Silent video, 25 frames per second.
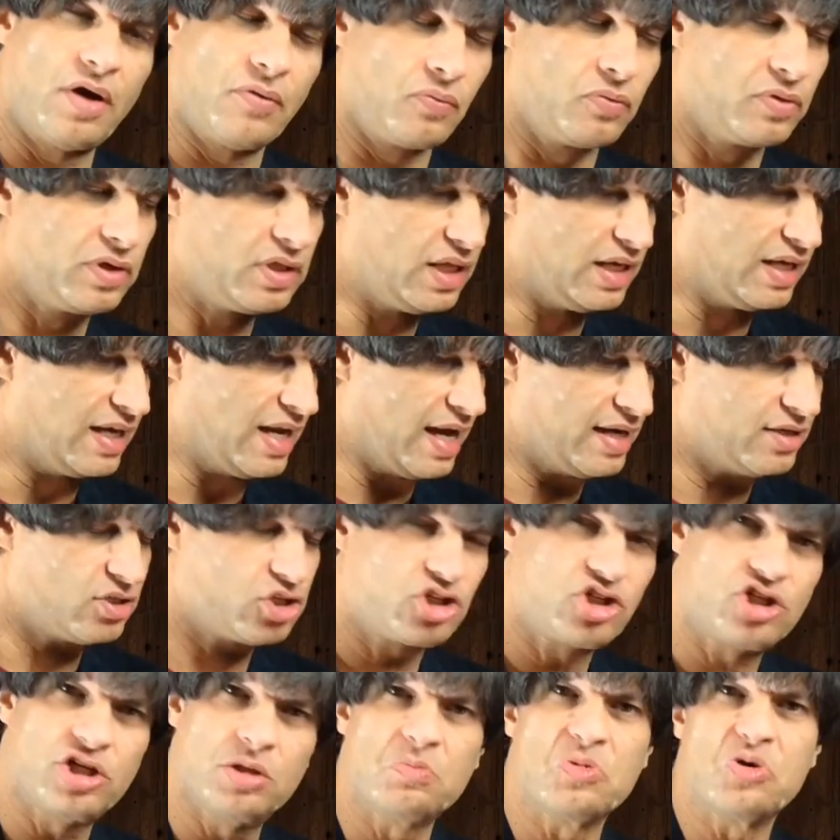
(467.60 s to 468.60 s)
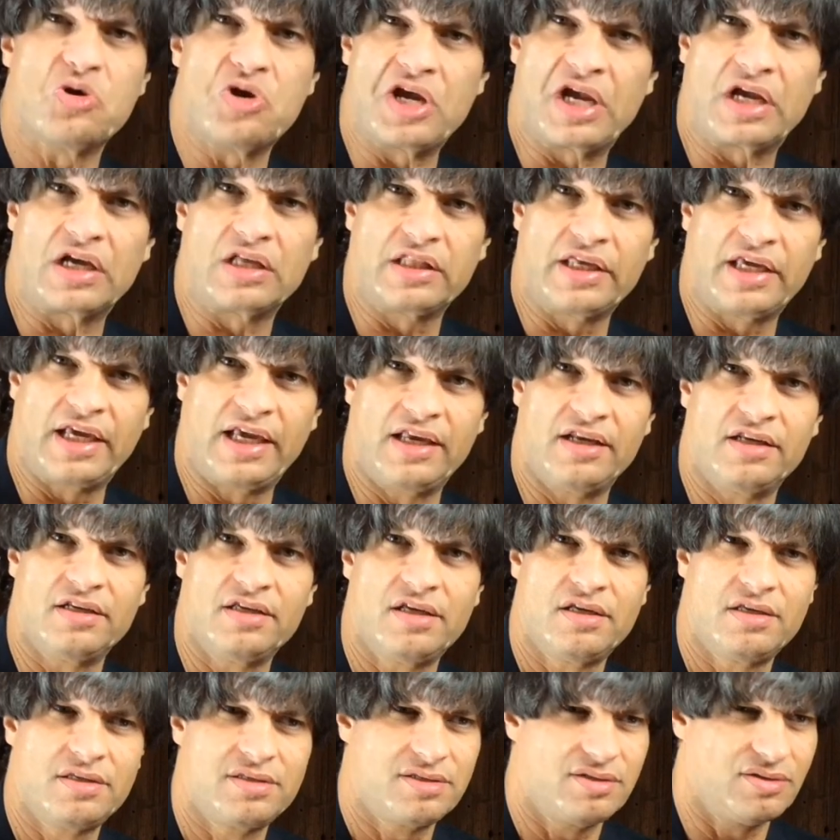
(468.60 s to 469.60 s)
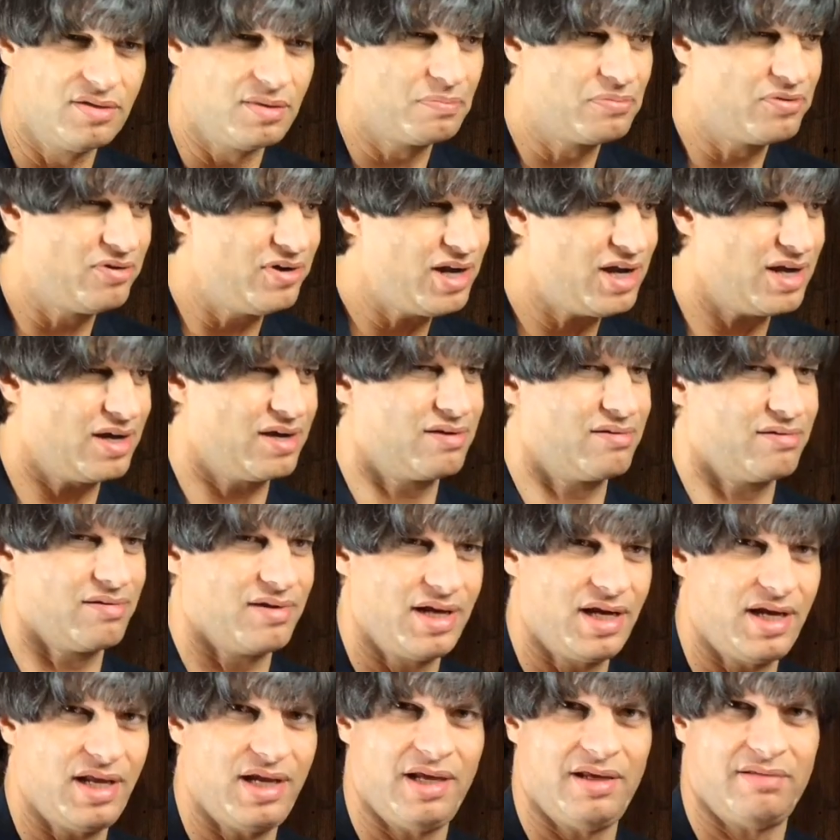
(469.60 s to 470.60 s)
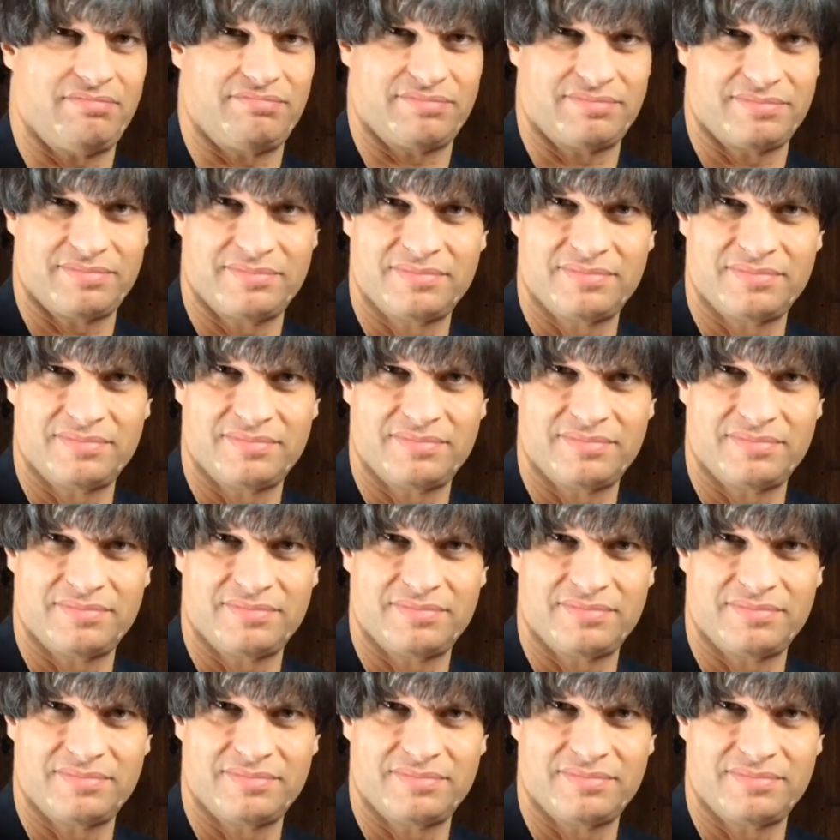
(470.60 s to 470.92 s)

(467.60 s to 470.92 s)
a really nice shimmery clean to a pretty gritty